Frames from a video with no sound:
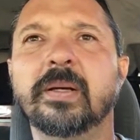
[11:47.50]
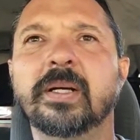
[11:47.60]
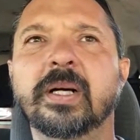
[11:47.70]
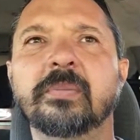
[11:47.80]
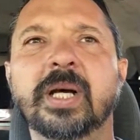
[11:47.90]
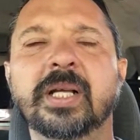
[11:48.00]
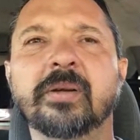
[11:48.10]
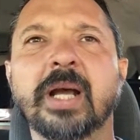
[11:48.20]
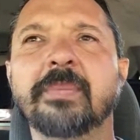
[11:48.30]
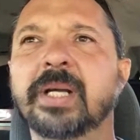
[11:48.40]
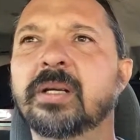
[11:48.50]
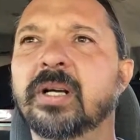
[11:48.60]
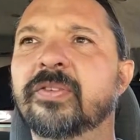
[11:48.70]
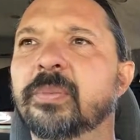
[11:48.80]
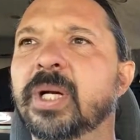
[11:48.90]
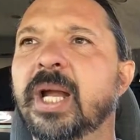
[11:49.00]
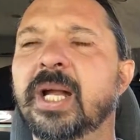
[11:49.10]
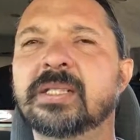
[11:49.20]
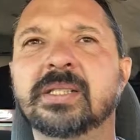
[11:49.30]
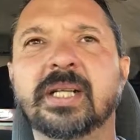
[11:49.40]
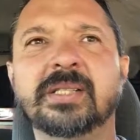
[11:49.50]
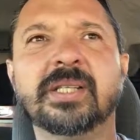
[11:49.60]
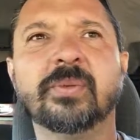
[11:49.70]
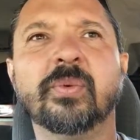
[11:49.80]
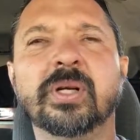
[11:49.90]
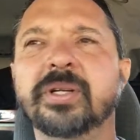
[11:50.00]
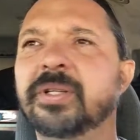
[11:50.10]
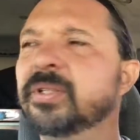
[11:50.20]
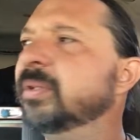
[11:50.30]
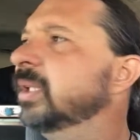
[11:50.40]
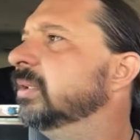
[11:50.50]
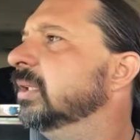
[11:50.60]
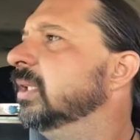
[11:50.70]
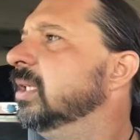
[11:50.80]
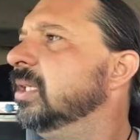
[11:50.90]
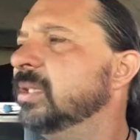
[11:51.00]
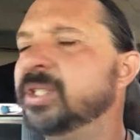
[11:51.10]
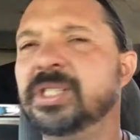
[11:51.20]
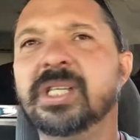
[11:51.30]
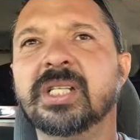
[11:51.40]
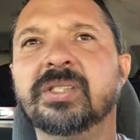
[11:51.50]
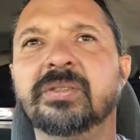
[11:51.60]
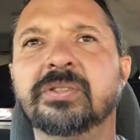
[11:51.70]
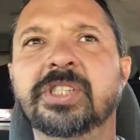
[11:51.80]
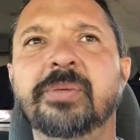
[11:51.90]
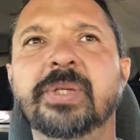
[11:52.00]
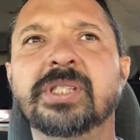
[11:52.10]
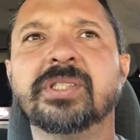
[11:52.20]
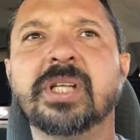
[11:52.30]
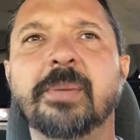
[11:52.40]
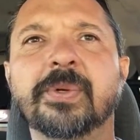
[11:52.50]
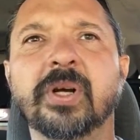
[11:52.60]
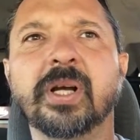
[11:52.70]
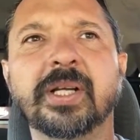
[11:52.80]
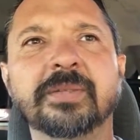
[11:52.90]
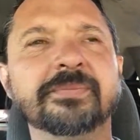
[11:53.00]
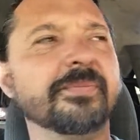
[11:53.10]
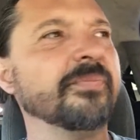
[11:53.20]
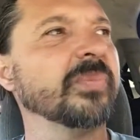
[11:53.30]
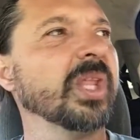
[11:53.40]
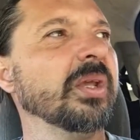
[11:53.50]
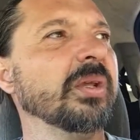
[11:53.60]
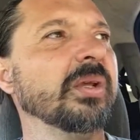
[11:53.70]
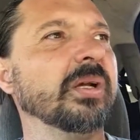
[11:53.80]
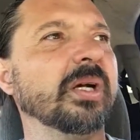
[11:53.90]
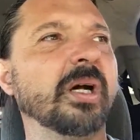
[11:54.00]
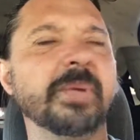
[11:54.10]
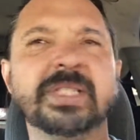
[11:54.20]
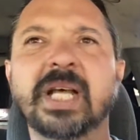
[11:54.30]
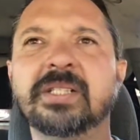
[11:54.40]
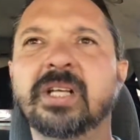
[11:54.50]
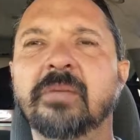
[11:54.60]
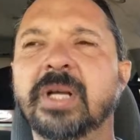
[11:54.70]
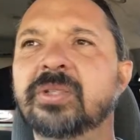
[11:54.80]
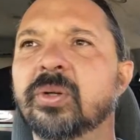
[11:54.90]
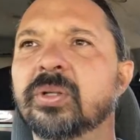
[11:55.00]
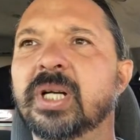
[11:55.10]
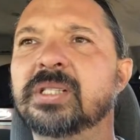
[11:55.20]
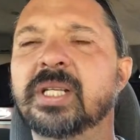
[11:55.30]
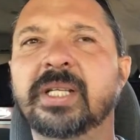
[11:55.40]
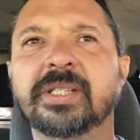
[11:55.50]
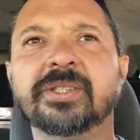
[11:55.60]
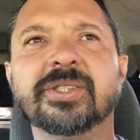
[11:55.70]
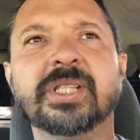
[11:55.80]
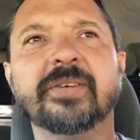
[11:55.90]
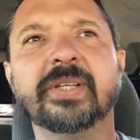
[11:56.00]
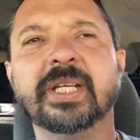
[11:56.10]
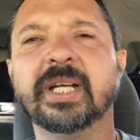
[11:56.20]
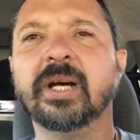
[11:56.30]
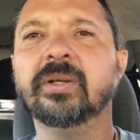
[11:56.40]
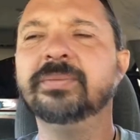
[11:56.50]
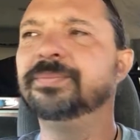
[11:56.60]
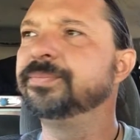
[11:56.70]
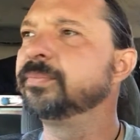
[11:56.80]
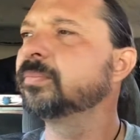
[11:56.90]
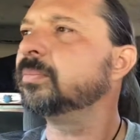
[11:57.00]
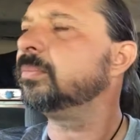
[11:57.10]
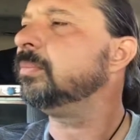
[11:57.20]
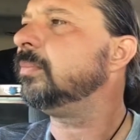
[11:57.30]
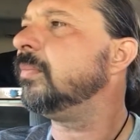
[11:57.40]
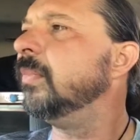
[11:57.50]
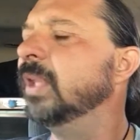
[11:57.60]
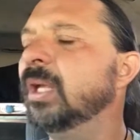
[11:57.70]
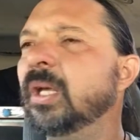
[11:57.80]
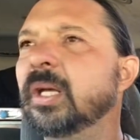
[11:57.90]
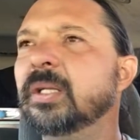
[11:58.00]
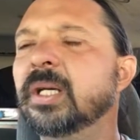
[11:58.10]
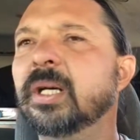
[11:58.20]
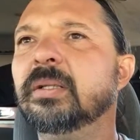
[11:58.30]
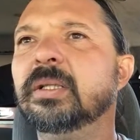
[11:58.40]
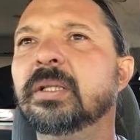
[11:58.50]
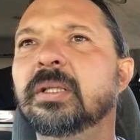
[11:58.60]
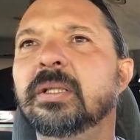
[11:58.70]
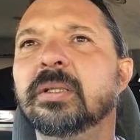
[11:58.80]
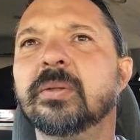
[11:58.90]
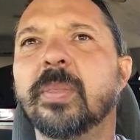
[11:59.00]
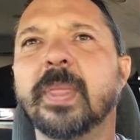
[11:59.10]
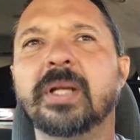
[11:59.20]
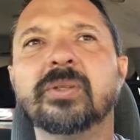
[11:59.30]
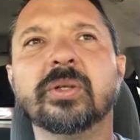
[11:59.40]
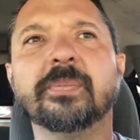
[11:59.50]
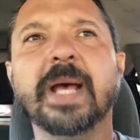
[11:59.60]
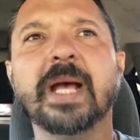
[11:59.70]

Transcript: I grabbed my daughter from her hands and I said, "What are you doing?" She says she wouldn't stop crying. At that time I told her, I said, "Get your stuff and get out." And I told her to